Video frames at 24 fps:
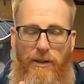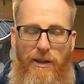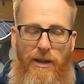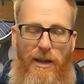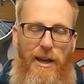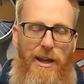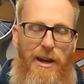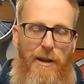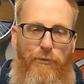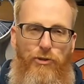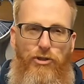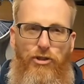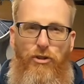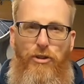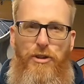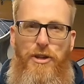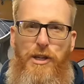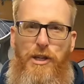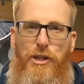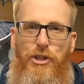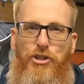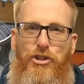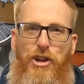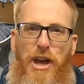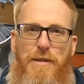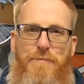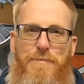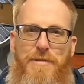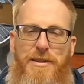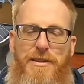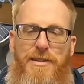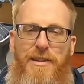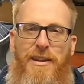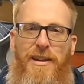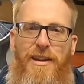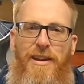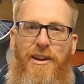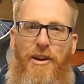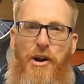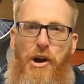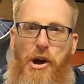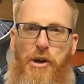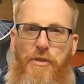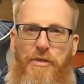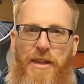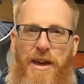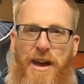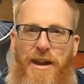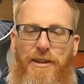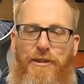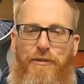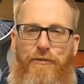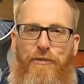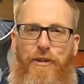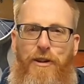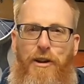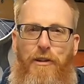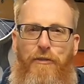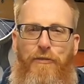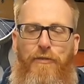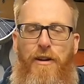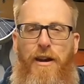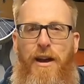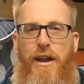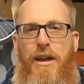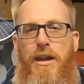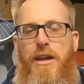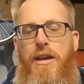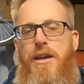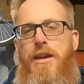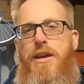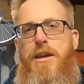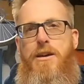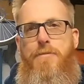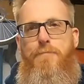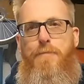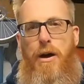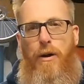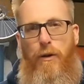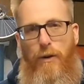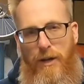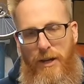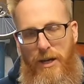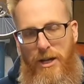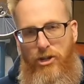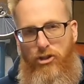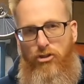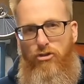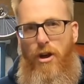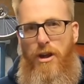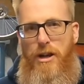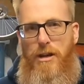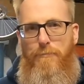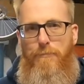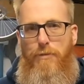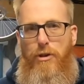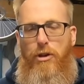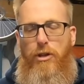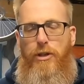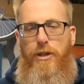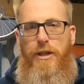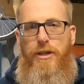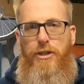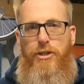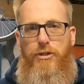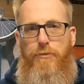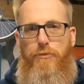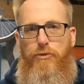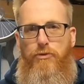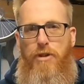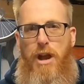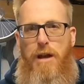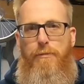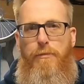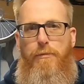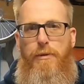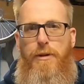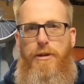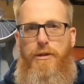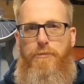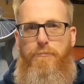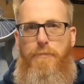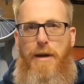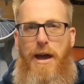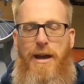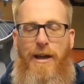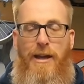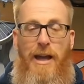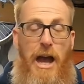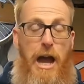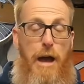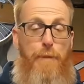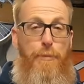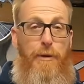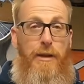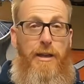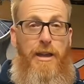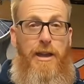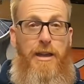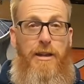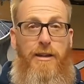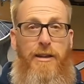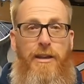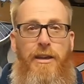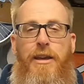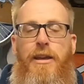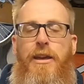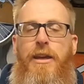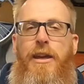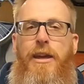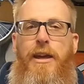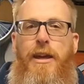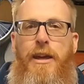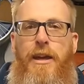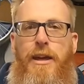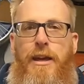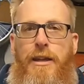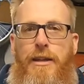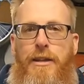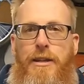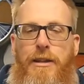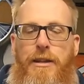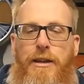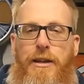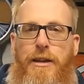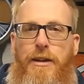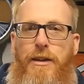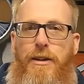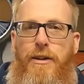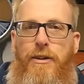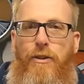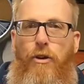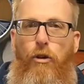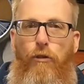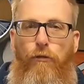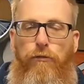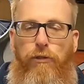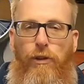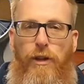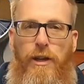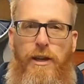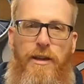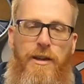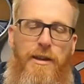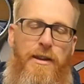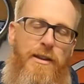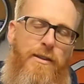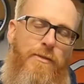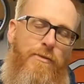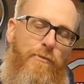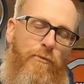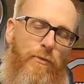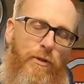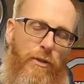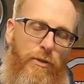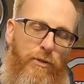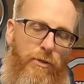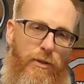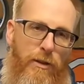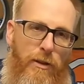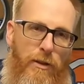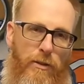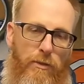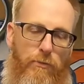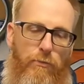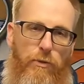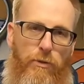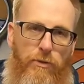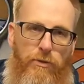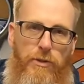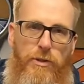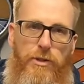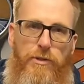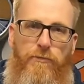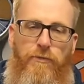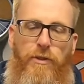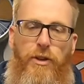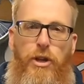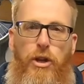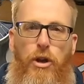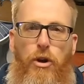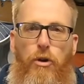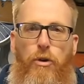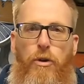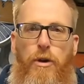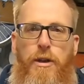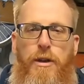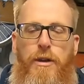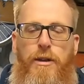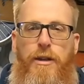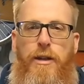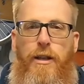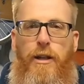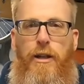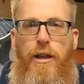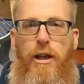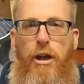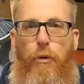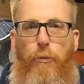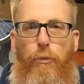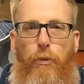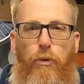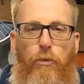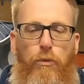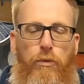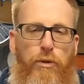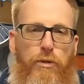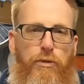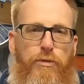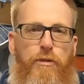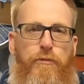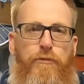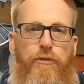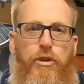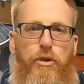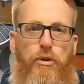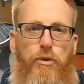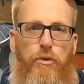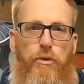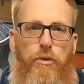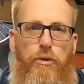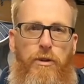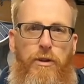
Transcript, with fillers: and I'm sure he can chime in on that to verify. But he's trying to build his subscriber base back up again, and uh, hopefully with, uh, with this video, it'll help with a few